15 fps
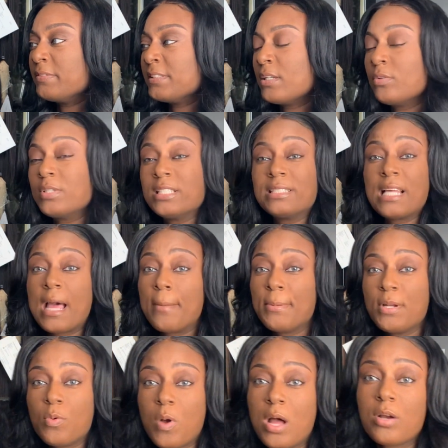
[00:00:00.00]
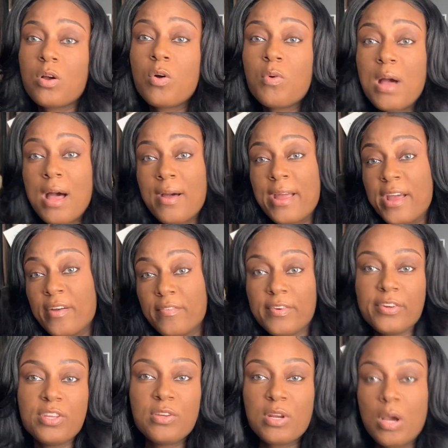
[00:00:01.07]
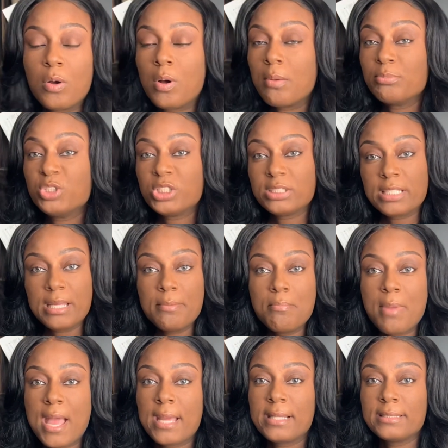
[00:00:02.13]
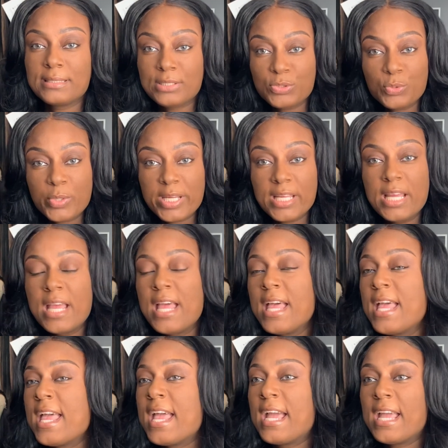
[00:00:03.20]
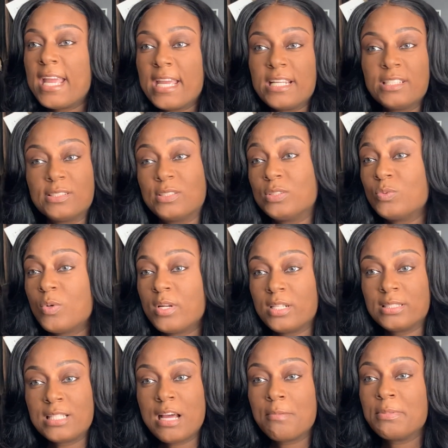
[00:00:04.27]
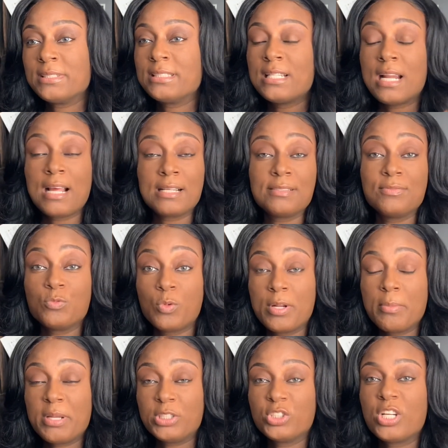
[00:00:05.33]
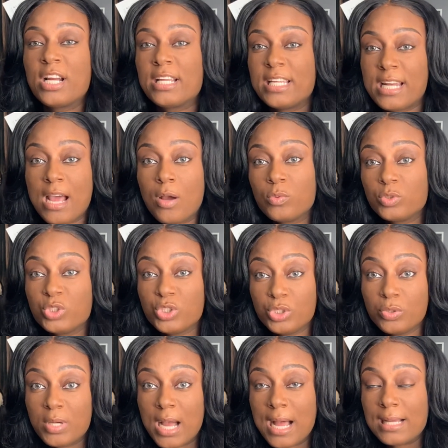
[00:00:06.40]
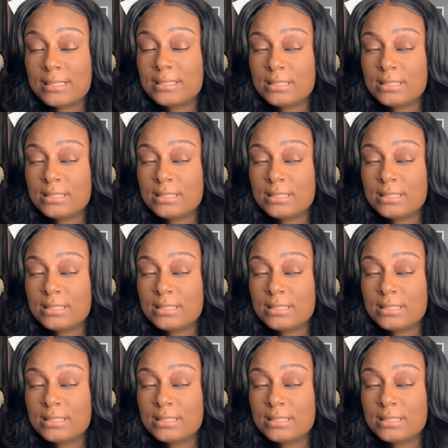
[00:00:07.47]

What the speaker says: So this happened a while ago. However, I'm just getting back into it. And this is one of the topics that I want to make sure I get out to you guys.